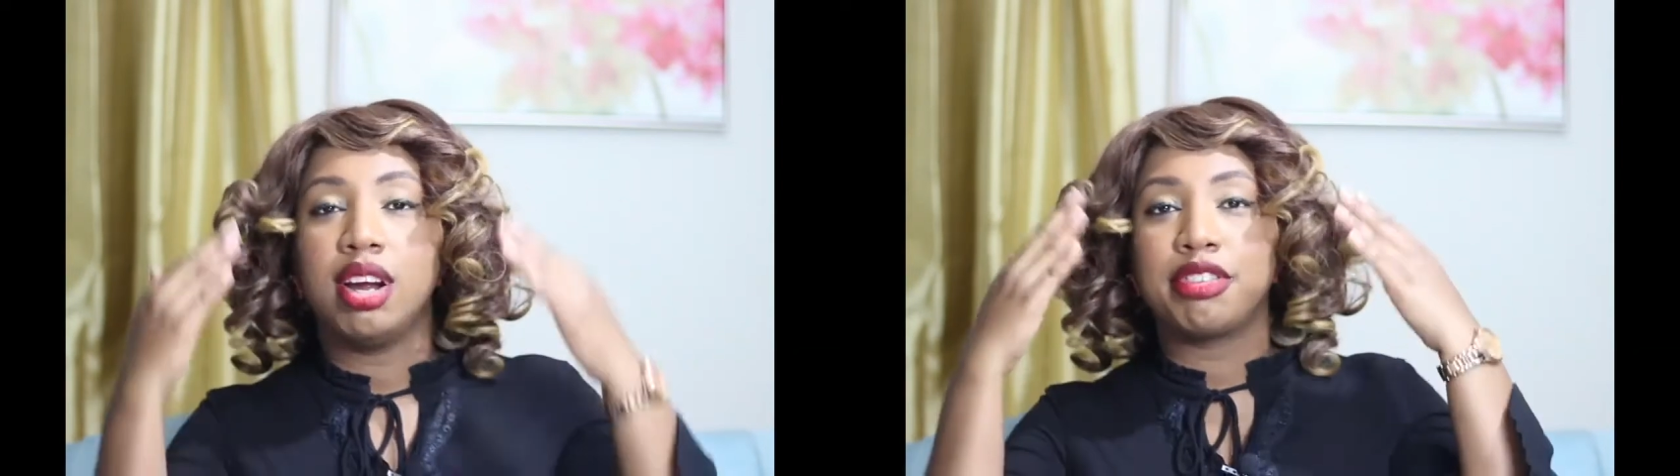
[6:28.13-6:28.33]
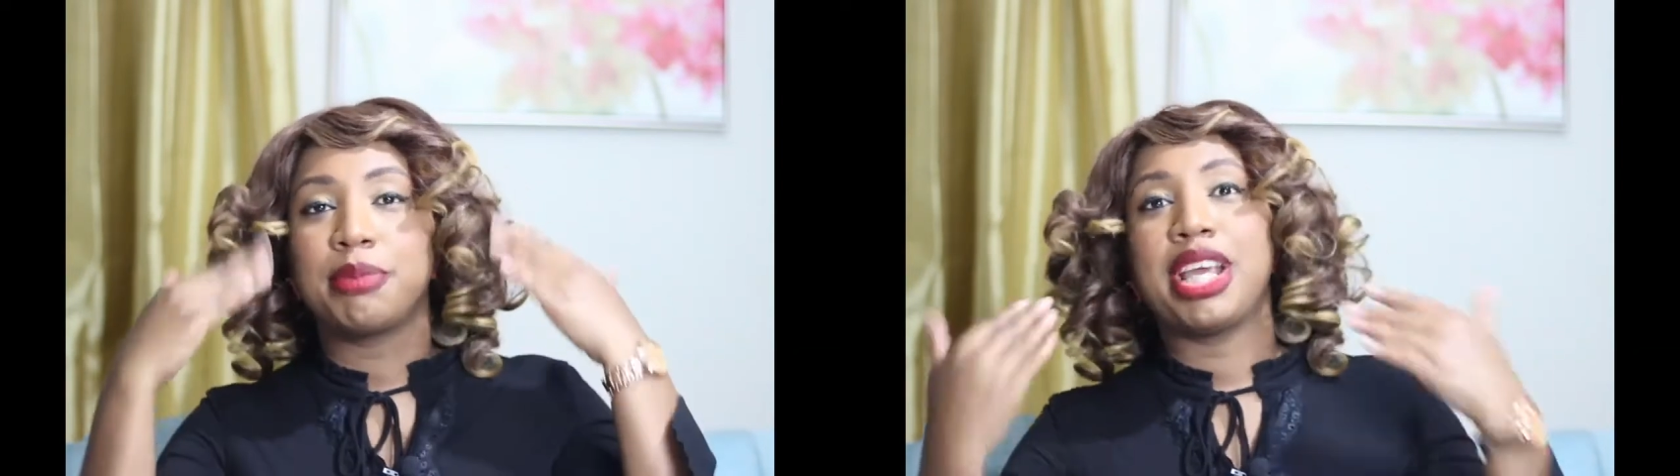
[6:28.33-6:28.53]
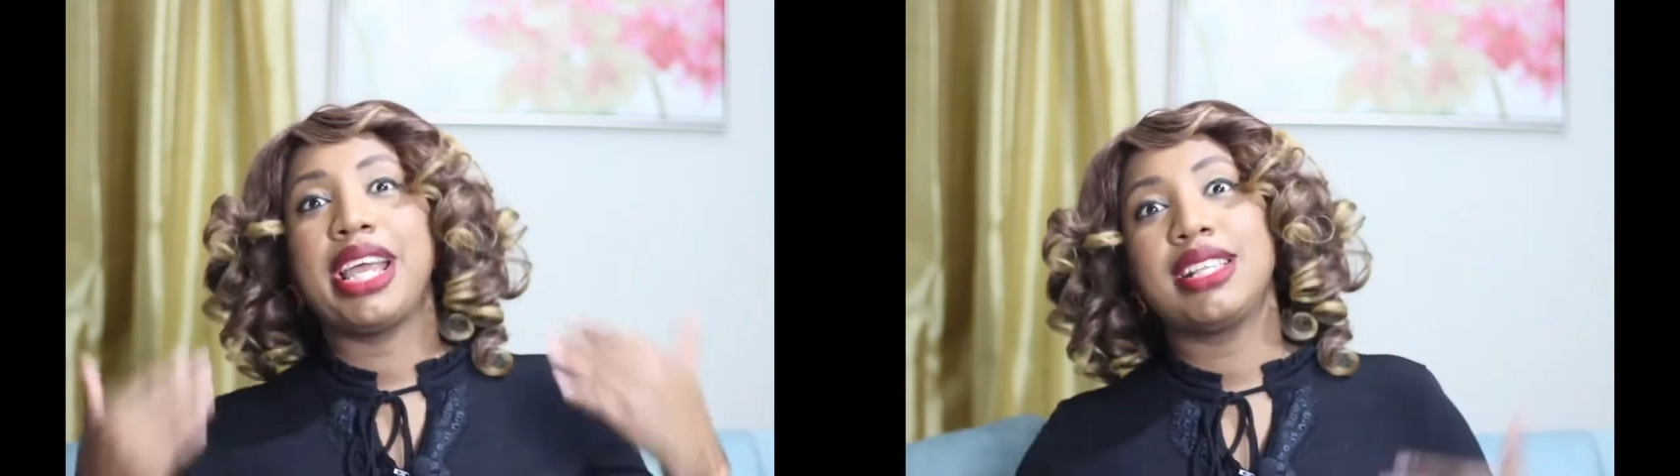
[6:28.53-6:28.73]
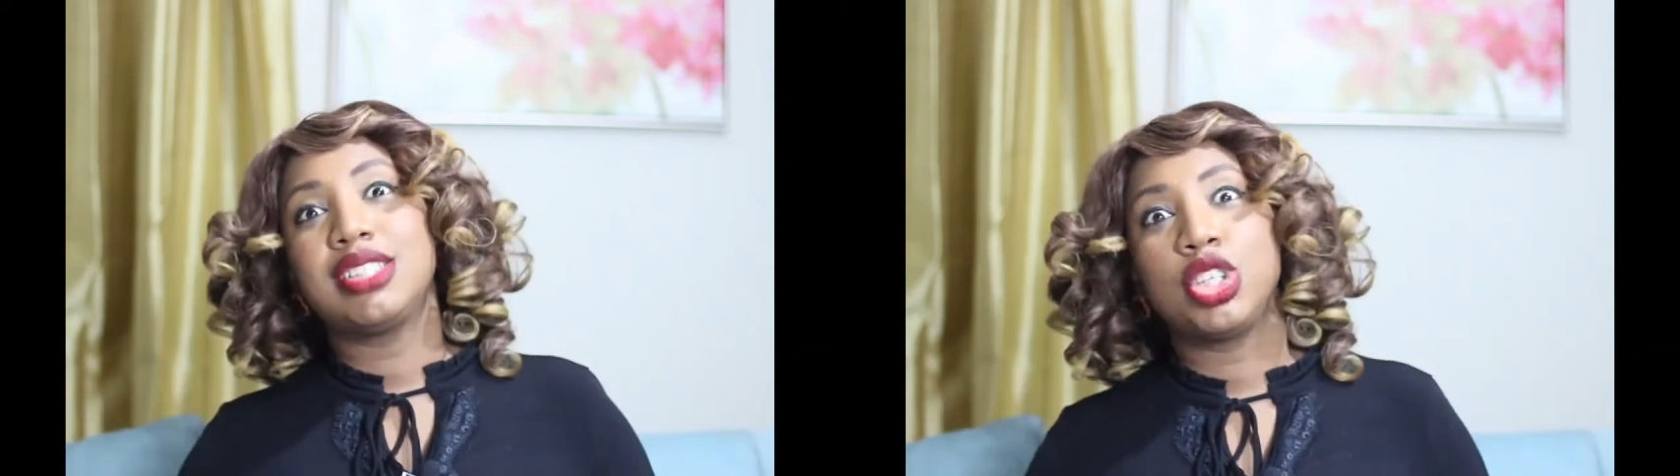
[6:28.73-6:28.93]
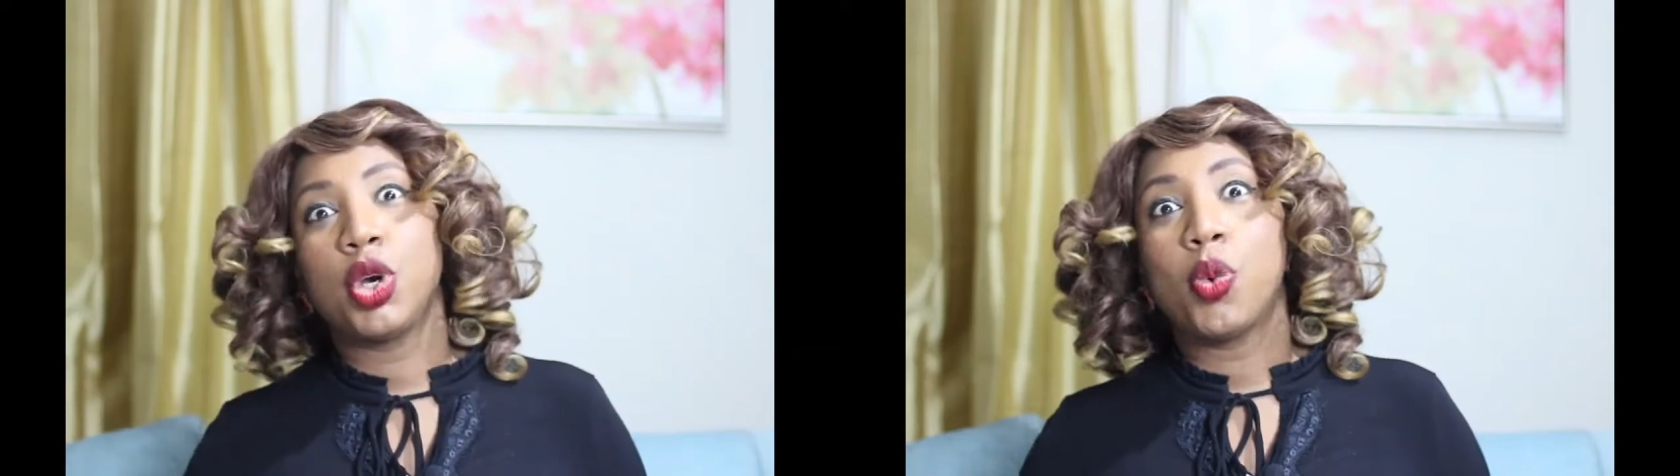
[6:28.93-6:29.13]
from your head
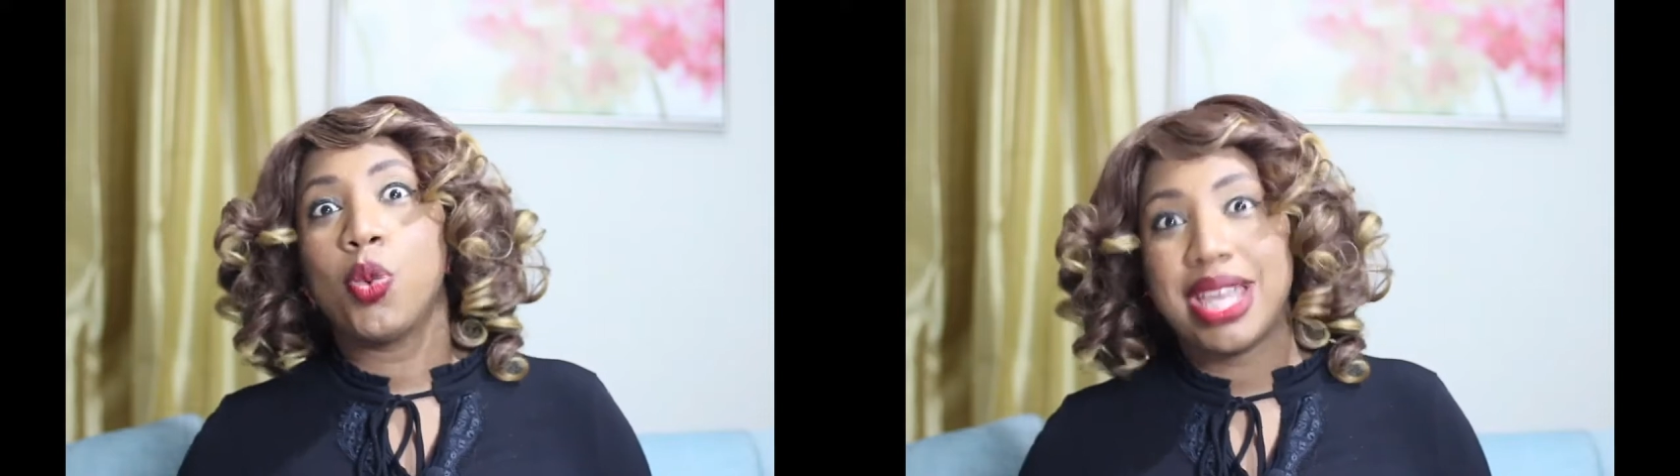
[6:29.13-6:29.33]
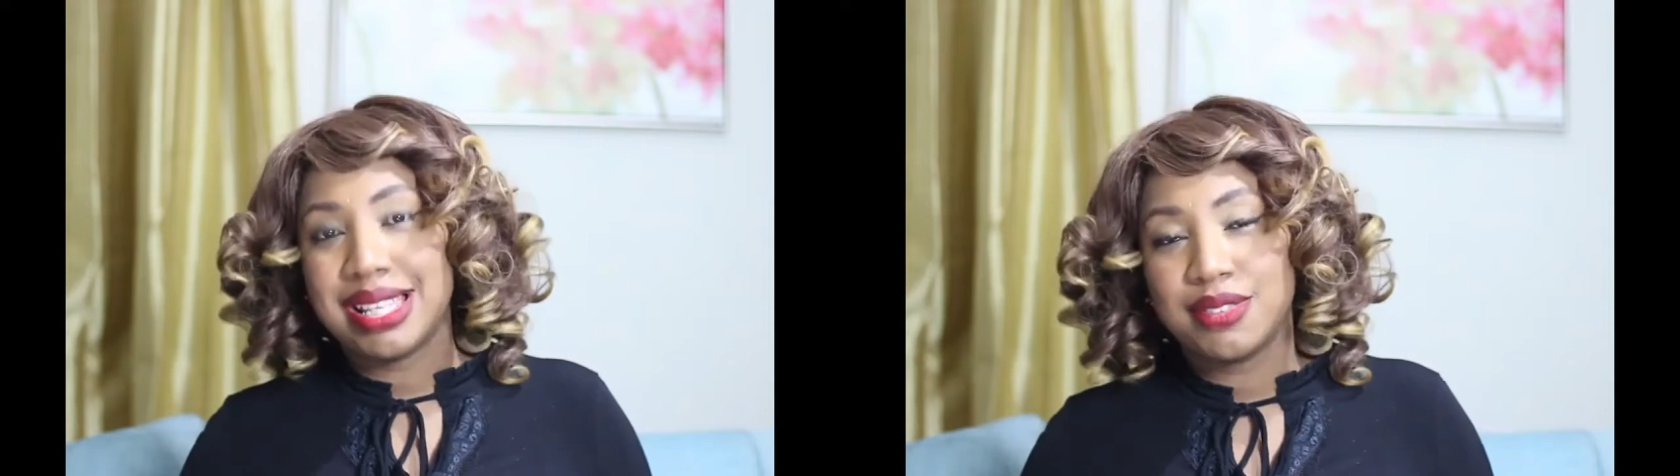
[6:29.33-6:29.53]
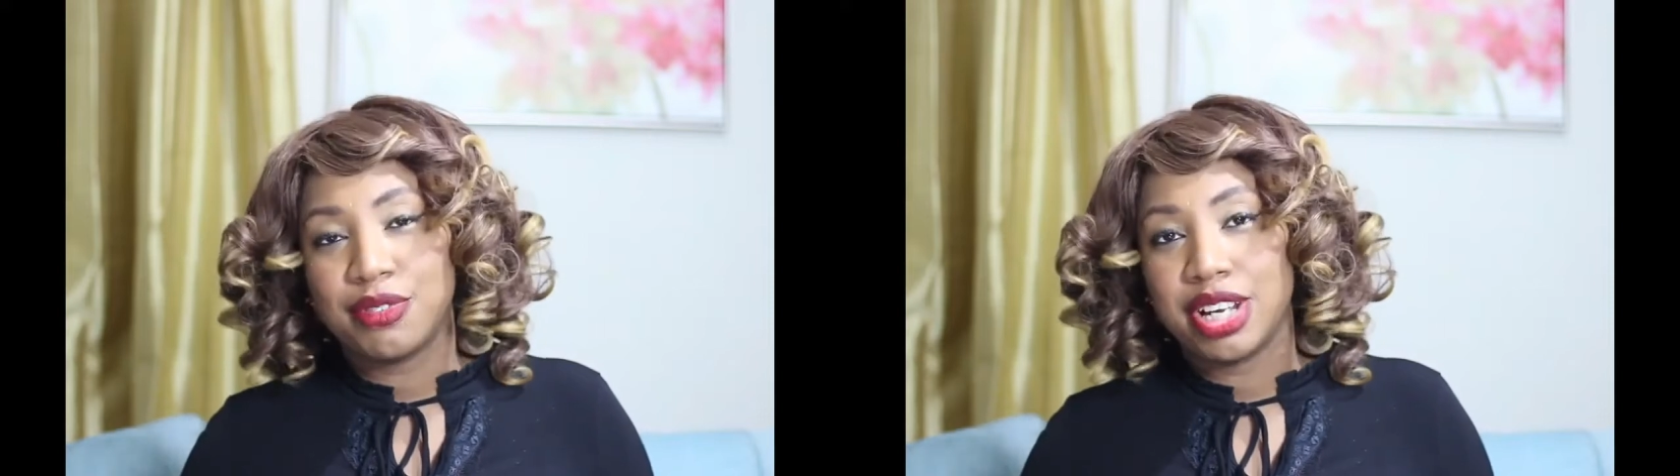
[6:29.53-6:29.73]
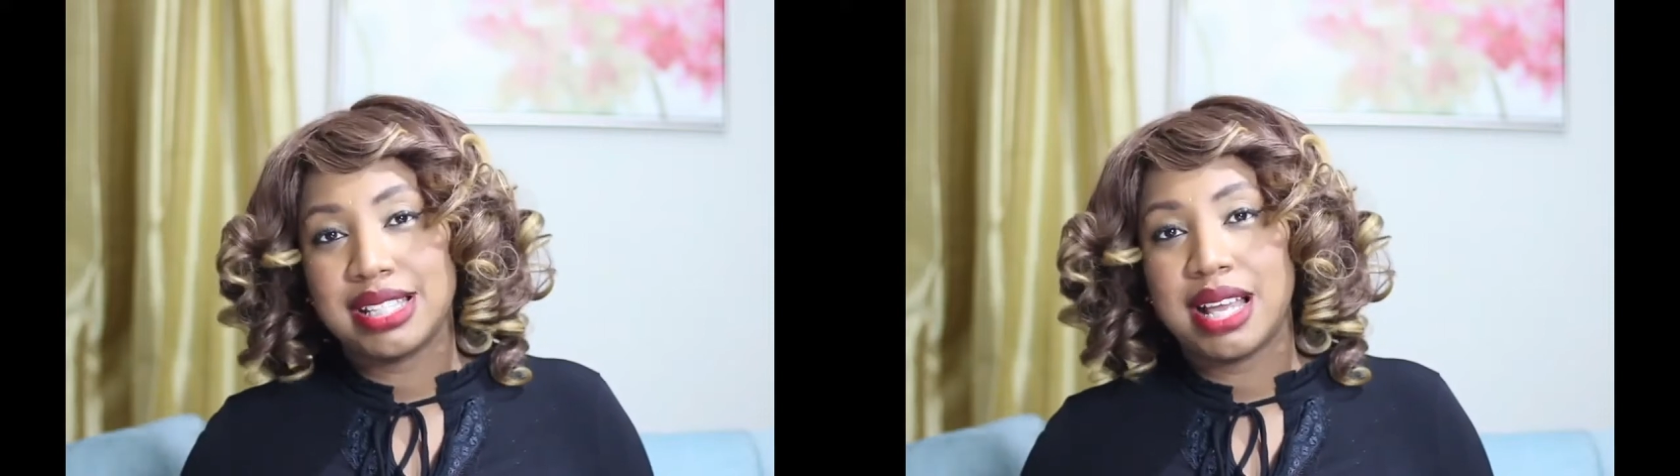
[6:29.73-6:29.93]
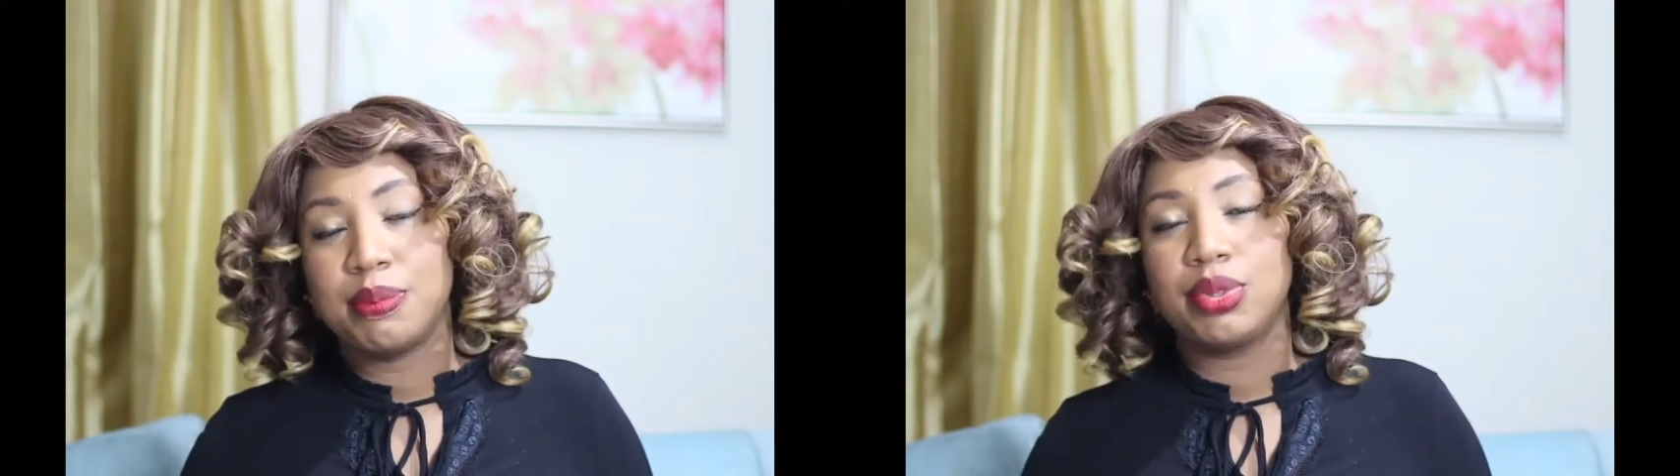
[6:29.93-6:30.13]
to your waist, for
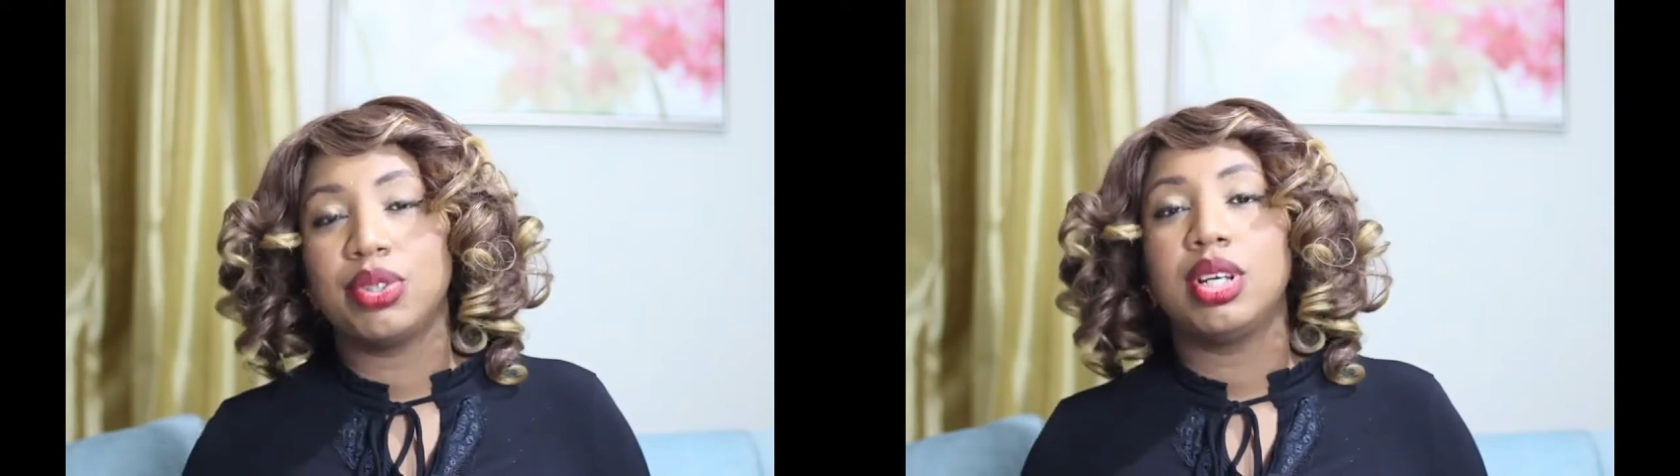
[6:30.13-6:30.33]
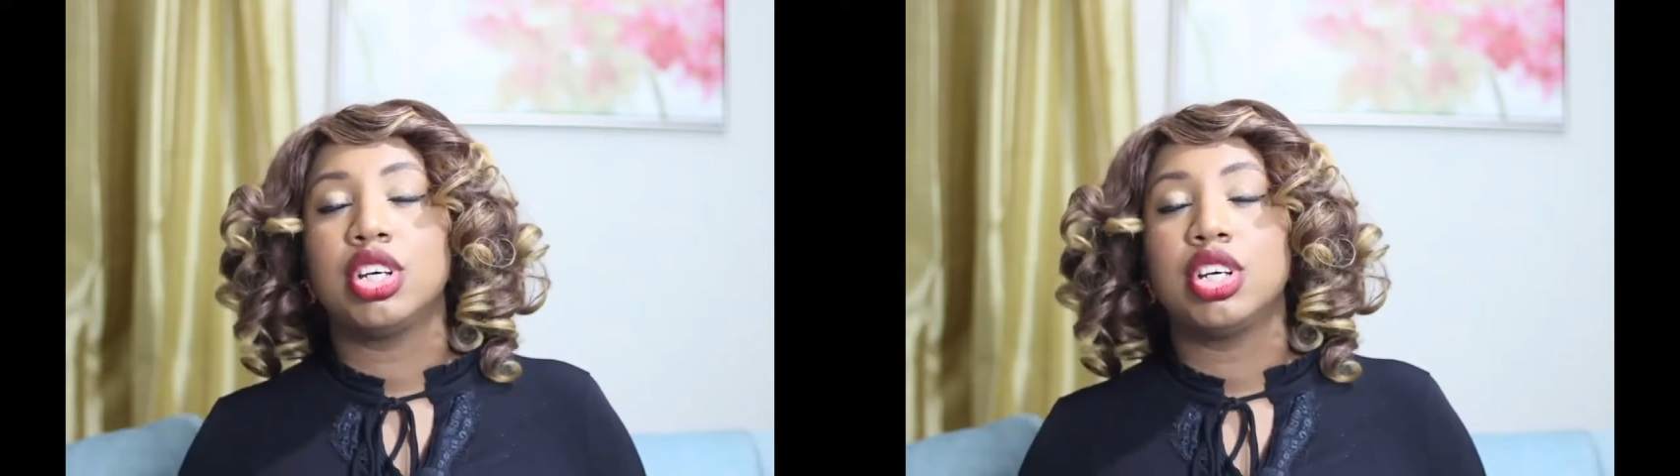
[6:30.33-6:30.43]
example.